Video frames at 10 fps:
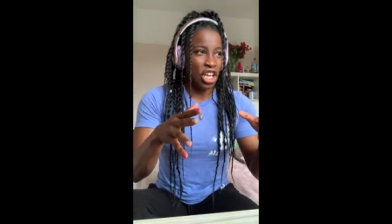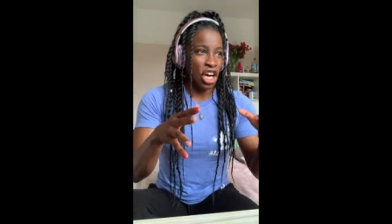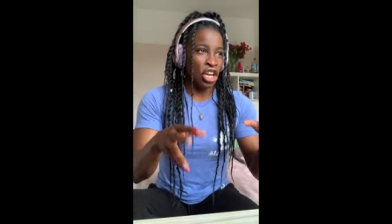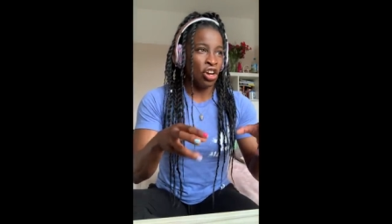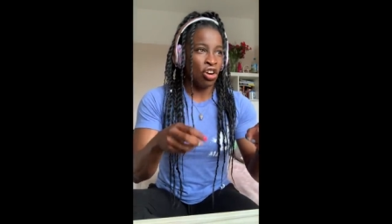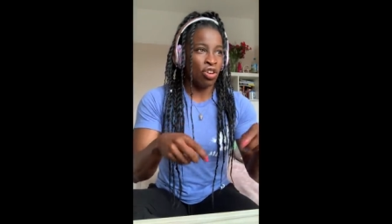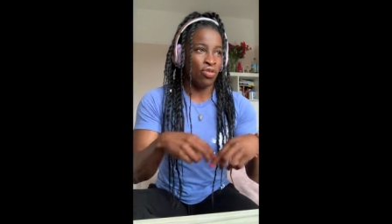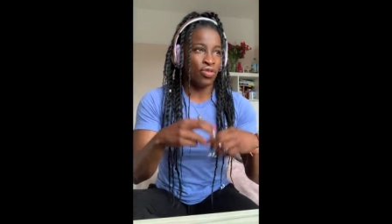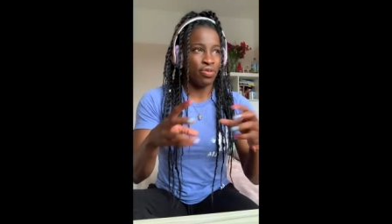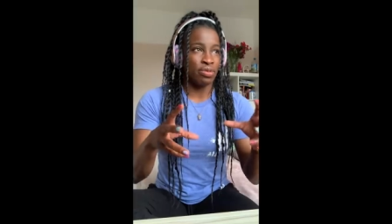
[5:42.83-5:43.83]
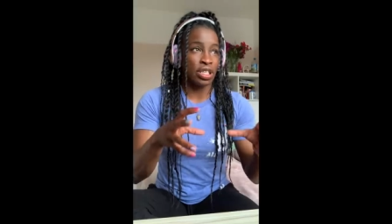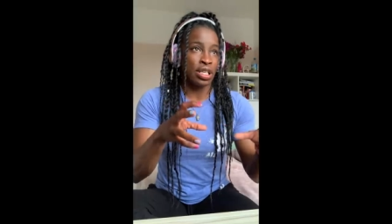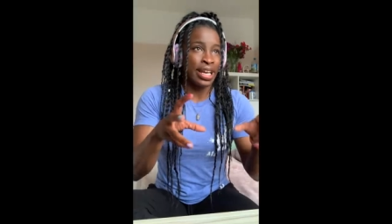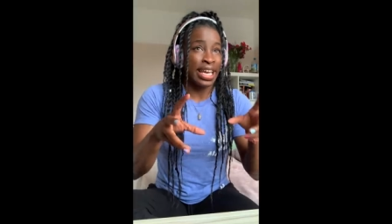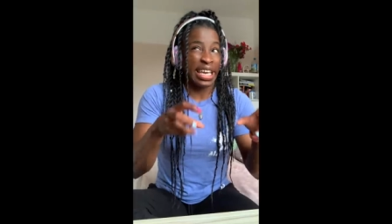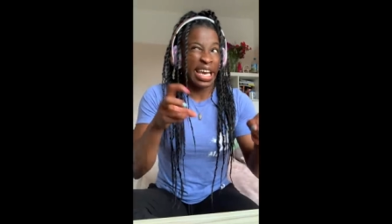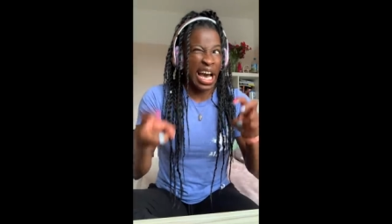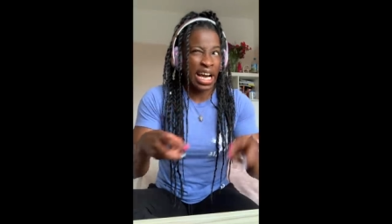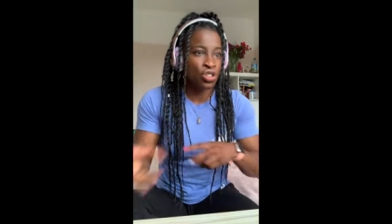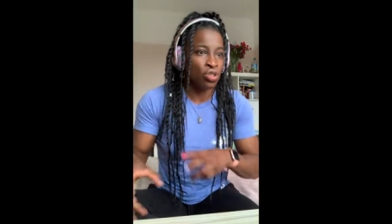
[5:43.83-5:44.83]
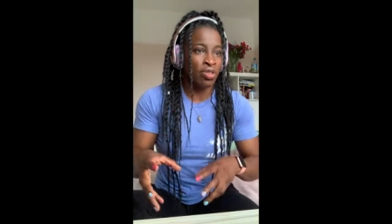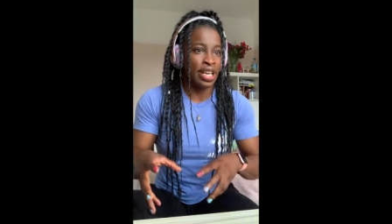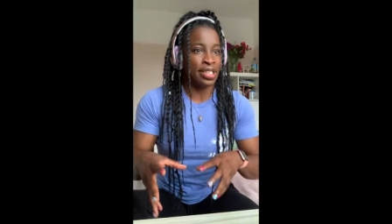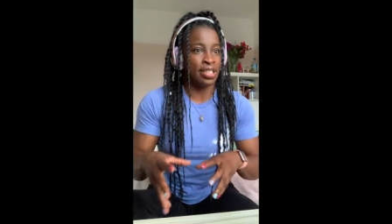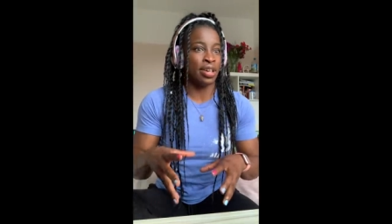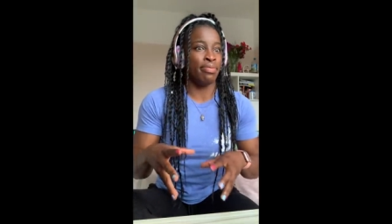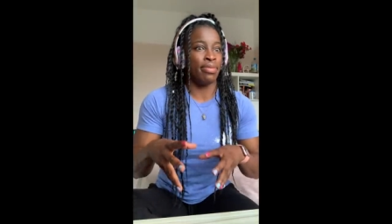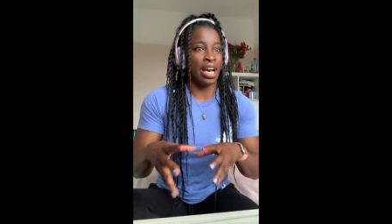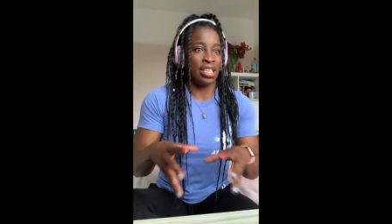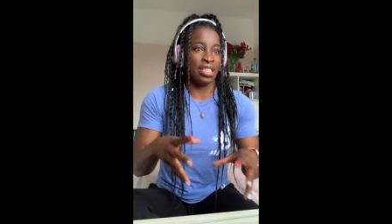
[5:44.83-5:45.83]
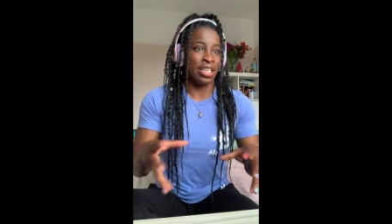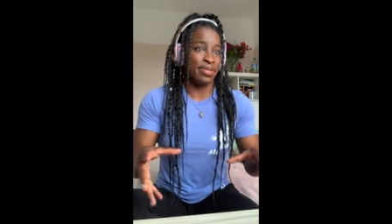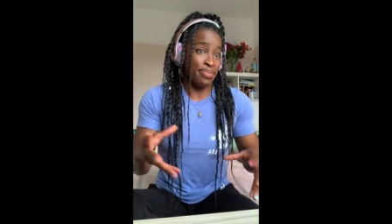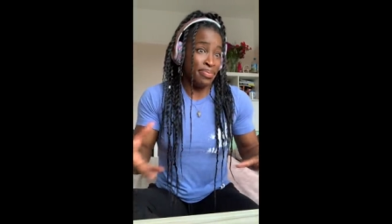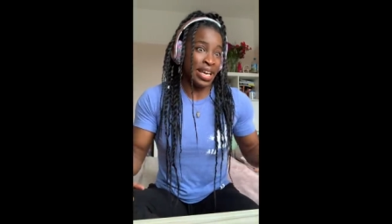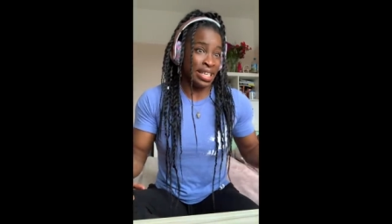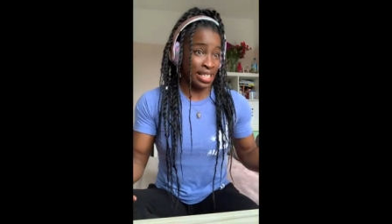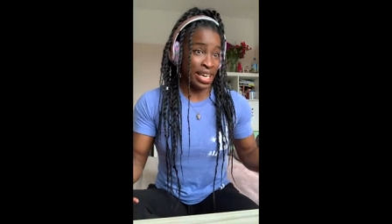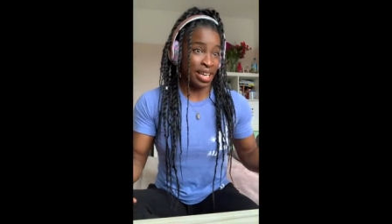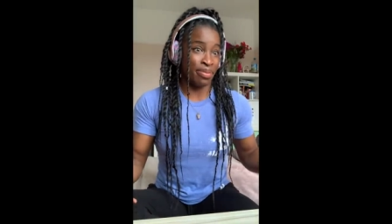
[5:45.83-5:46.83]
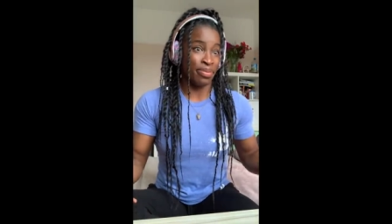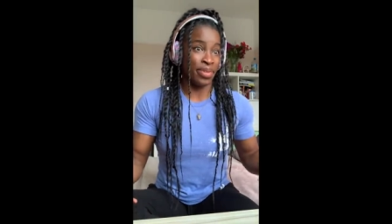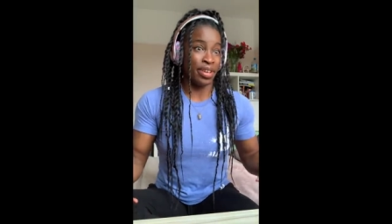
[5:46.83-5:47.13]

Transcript: a lot of, like, casual racism, as it may seem.